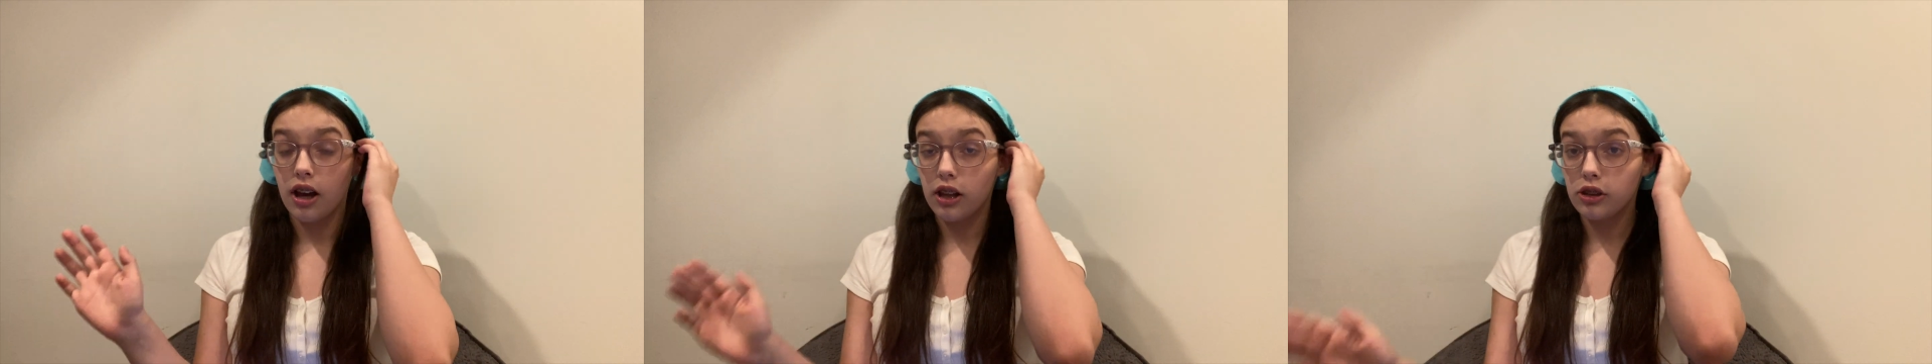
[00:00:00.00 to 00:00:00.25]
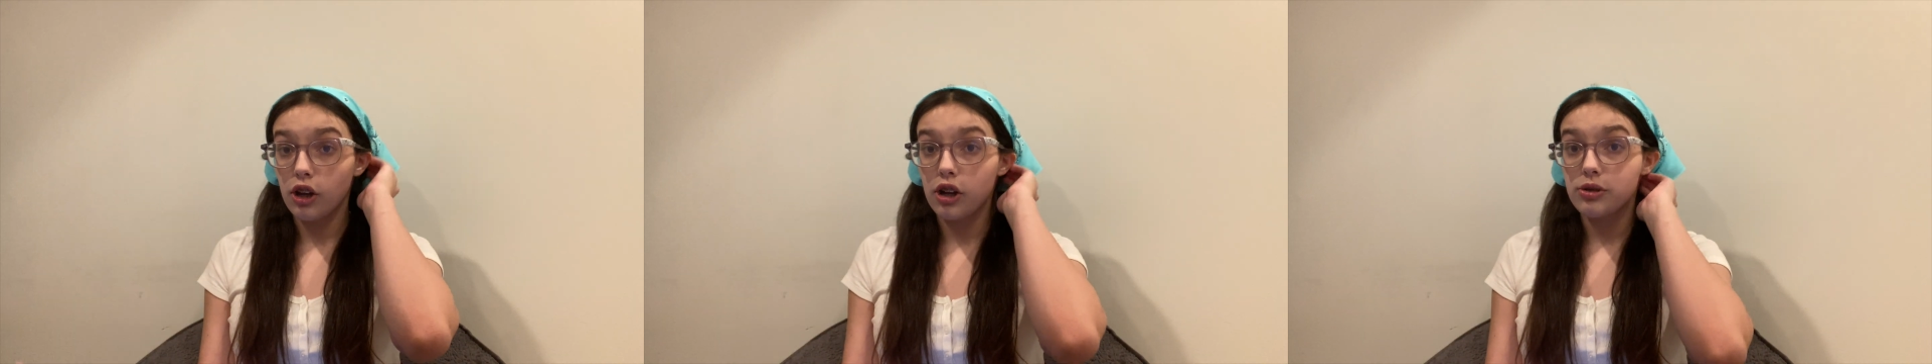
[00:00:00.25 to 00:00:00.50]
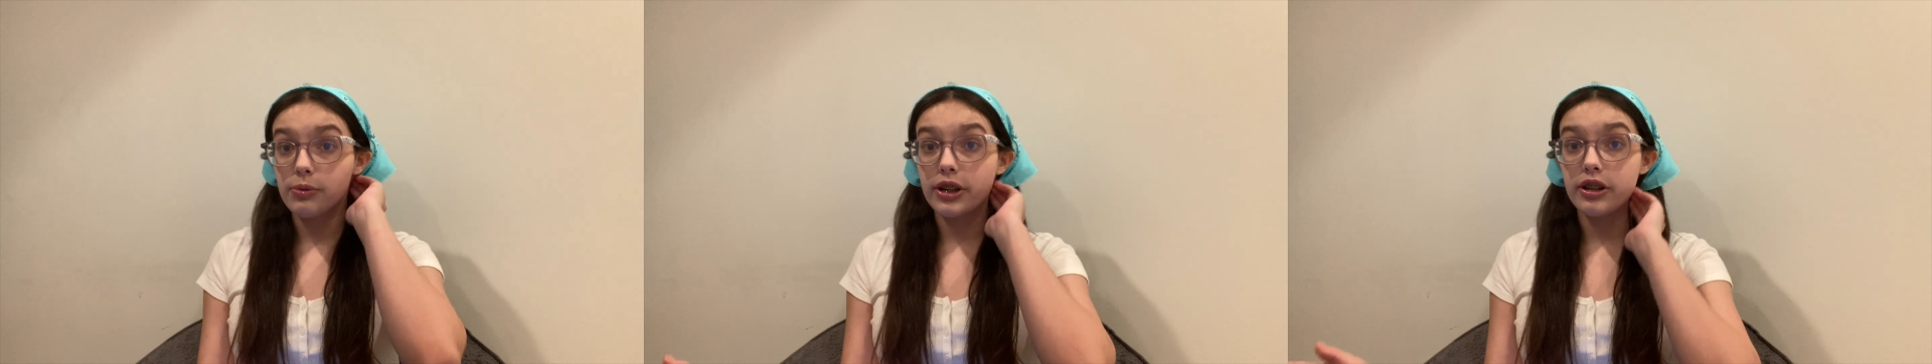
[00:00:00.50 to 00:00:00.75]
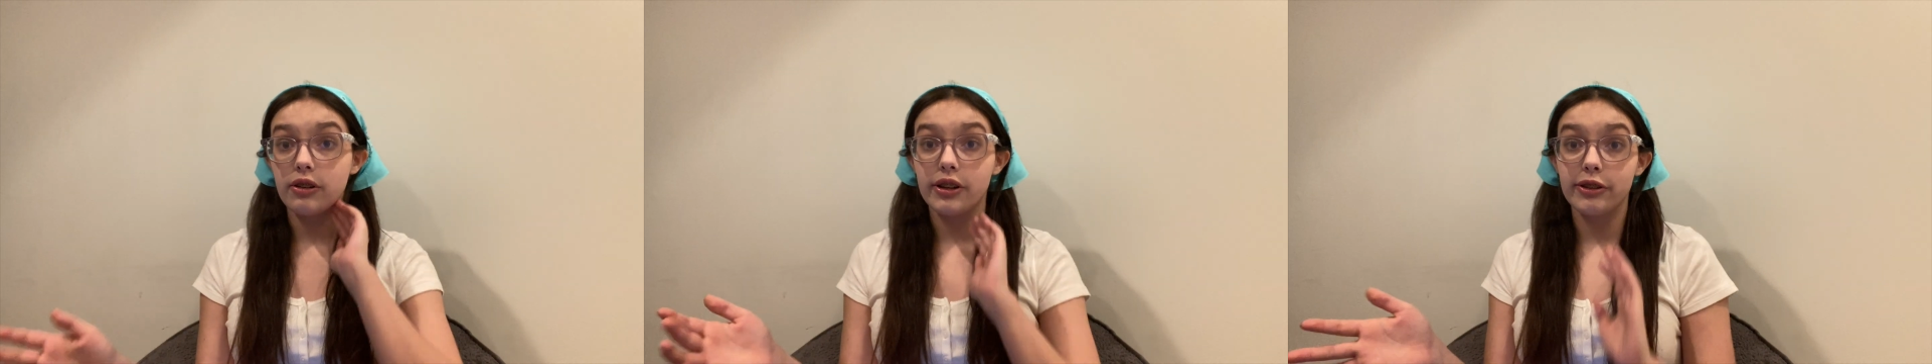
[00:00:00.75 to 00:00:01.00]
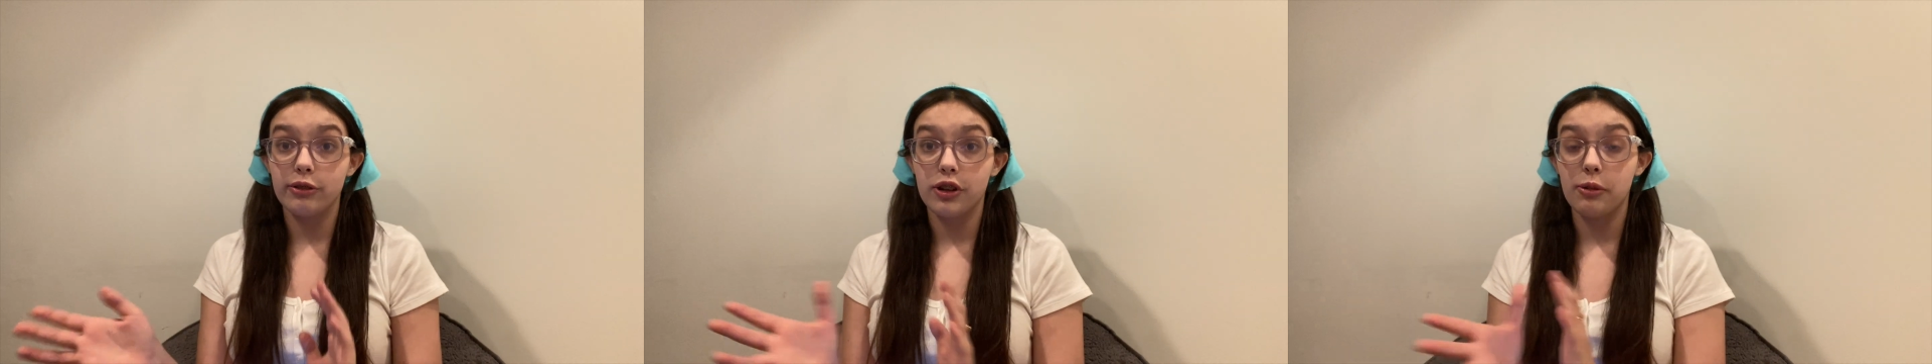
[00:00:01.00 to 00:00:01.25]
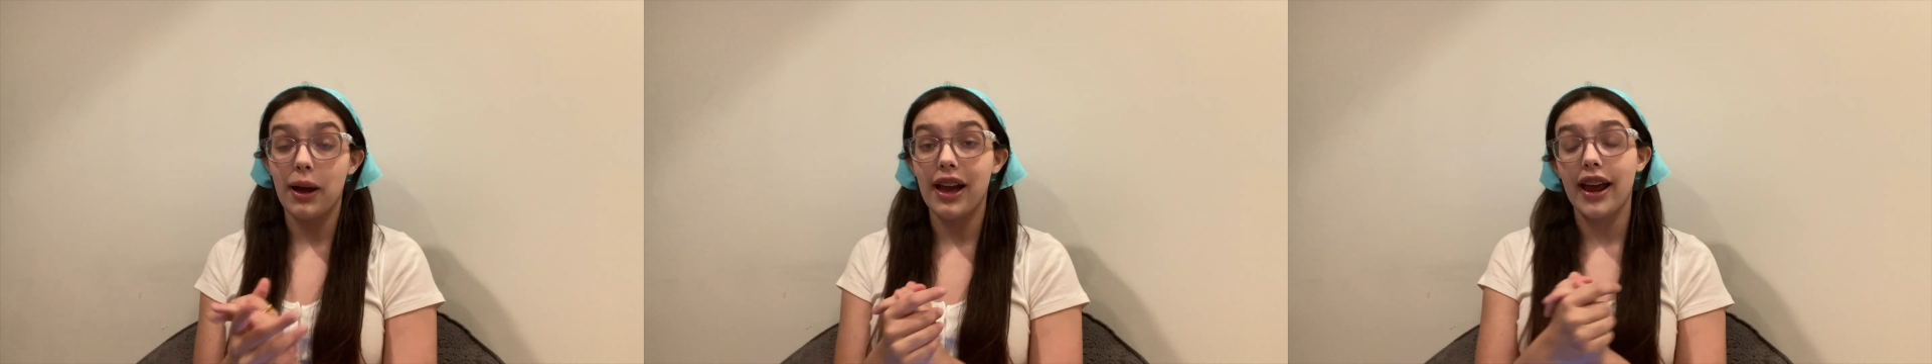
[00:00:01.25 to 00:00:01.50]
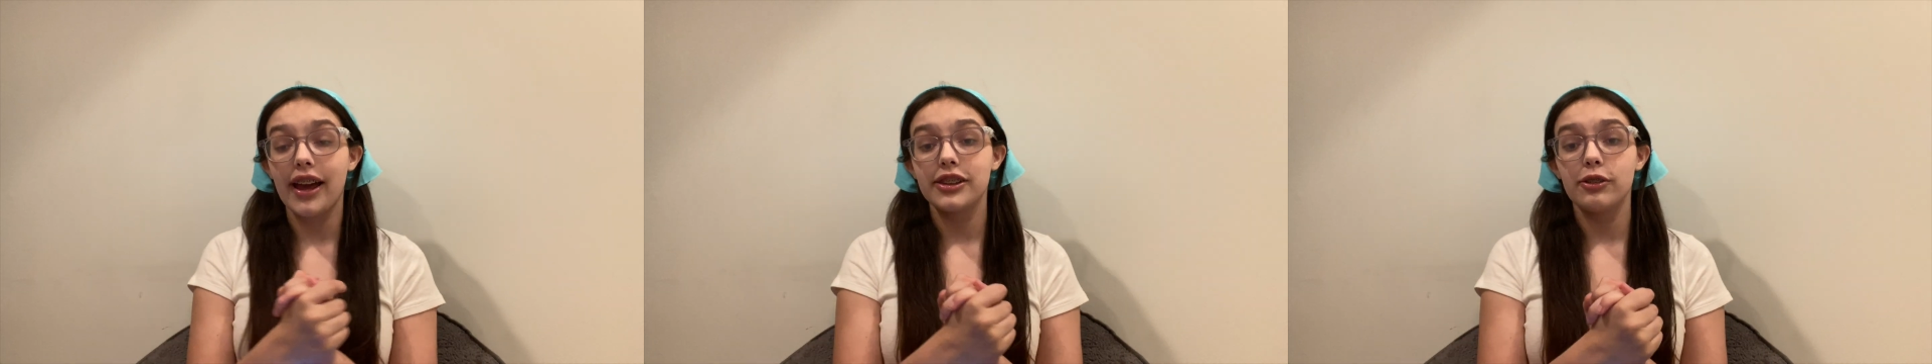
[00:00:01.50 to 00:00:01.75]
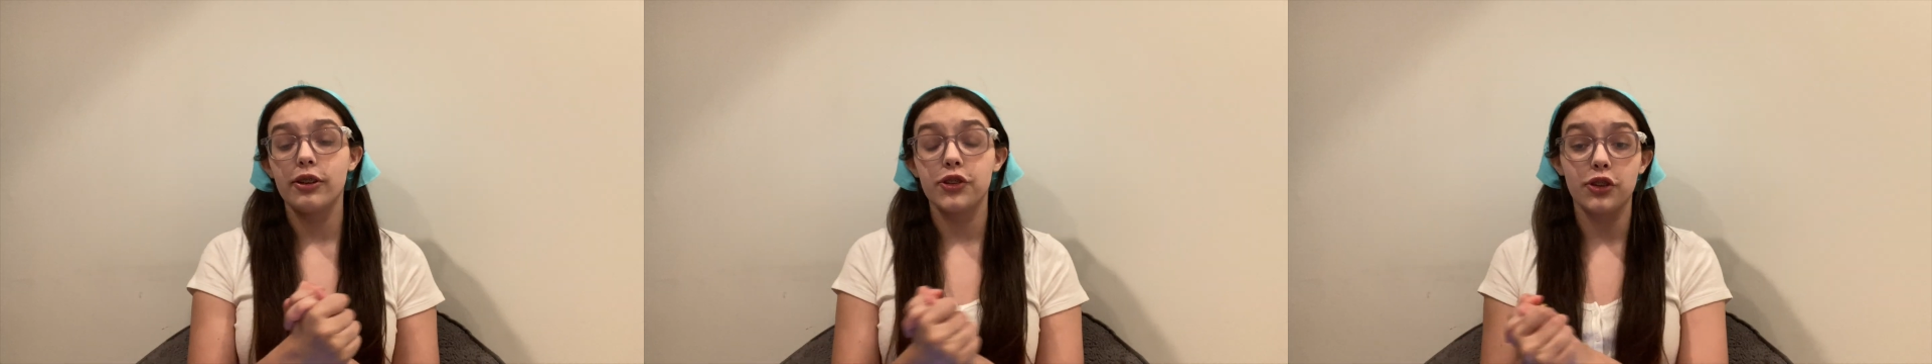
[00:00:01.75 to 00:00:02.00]
a large window in your room, I
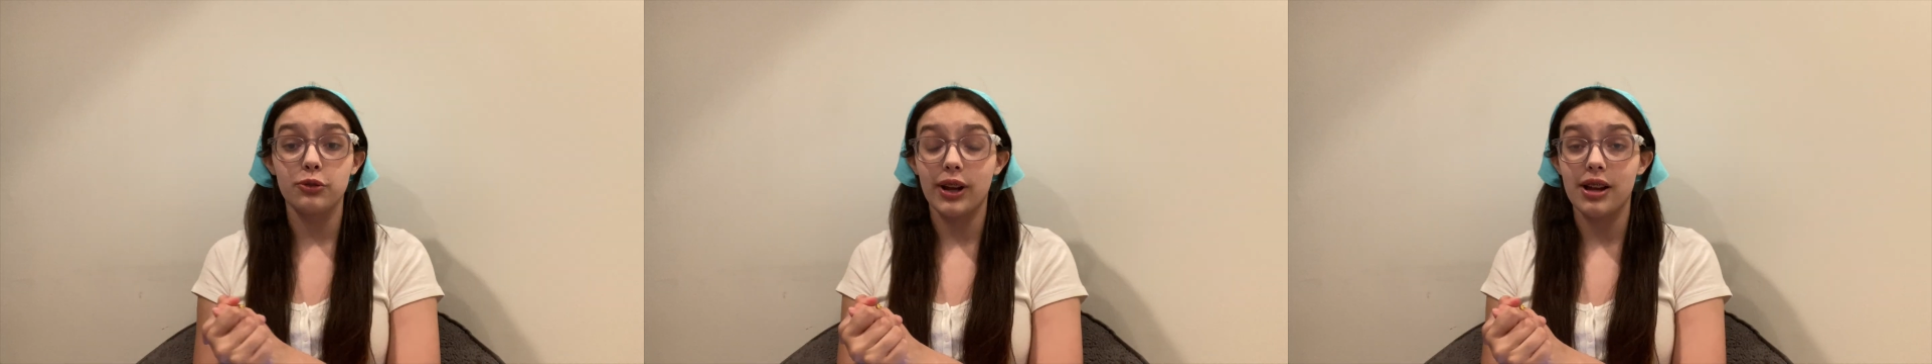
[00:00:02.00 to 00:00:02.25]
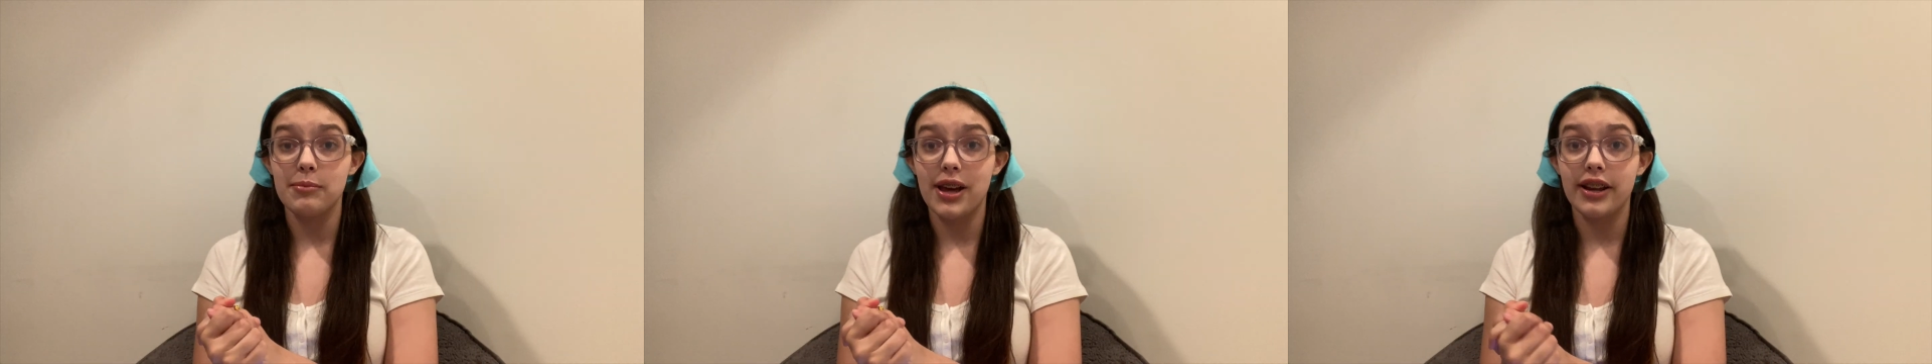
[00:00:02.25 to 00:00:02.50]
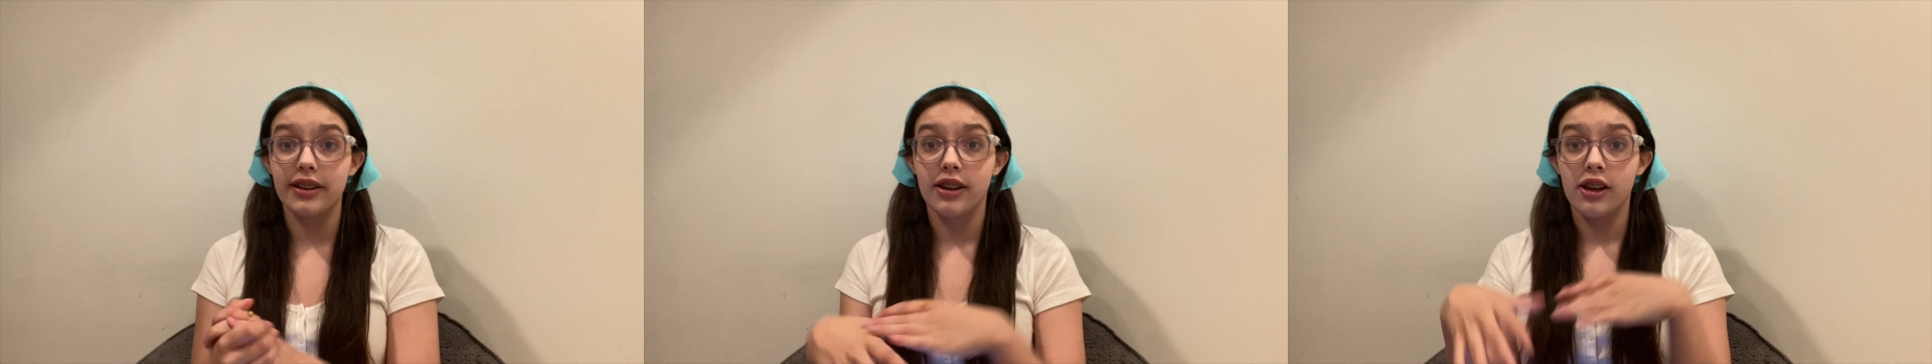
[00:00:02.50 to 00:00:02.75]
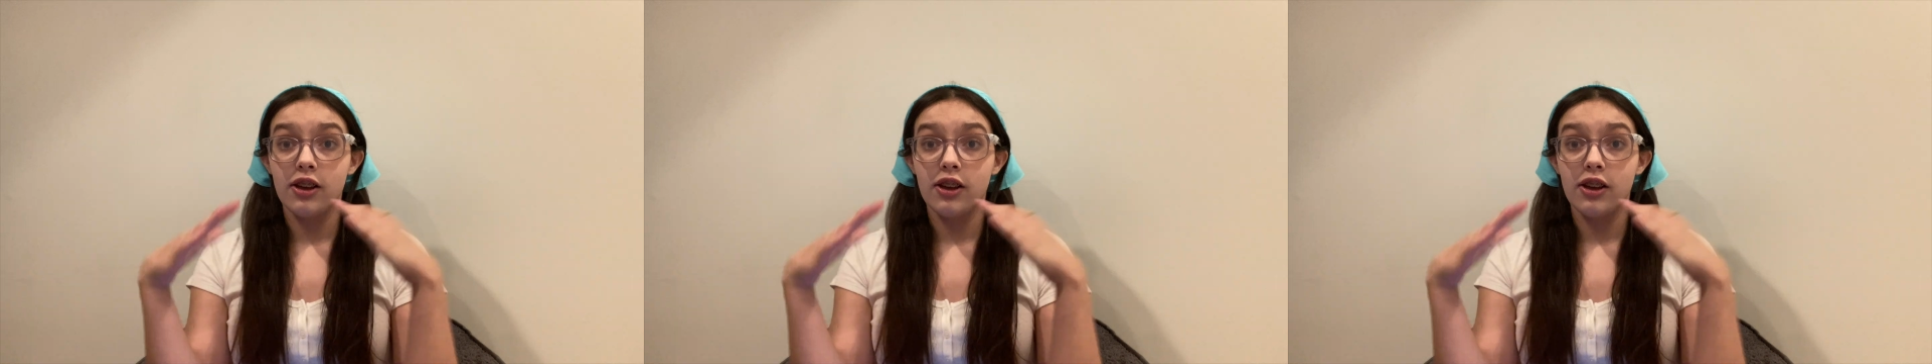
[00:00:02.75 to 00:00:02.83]
highly just recommend